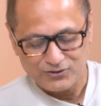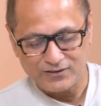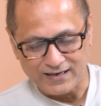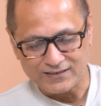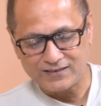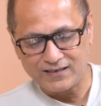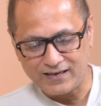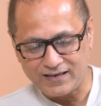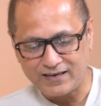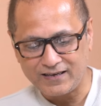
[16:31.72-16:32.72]
So that's the
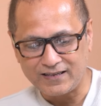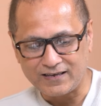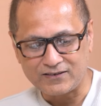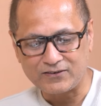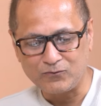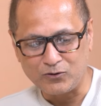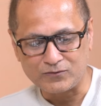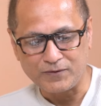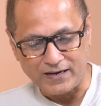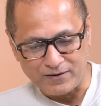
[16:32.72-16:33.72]
layering that
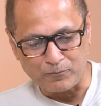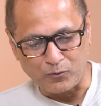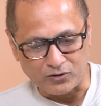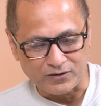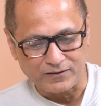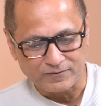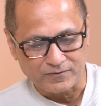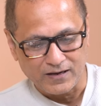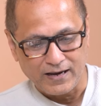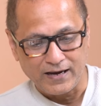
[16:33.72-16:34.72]
was very important.
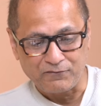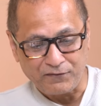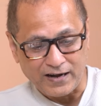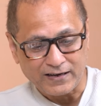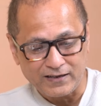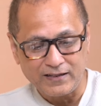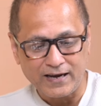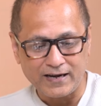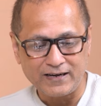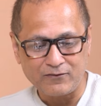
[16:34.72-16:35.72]
In fact, in
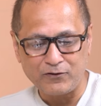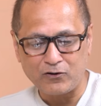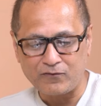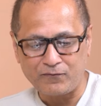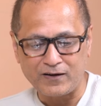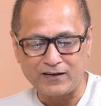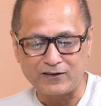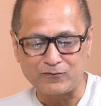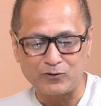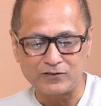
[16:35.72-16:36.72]
the edit, we all felt
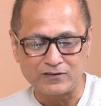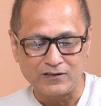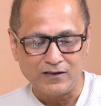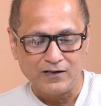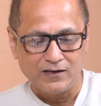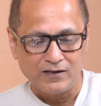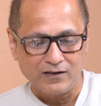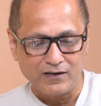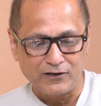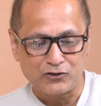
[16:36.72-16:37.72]
it was,
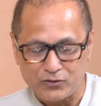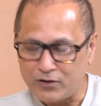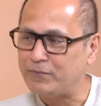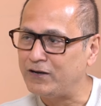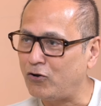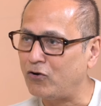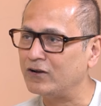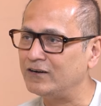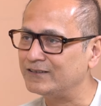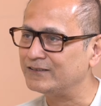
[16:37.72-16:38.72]
it should have been longer.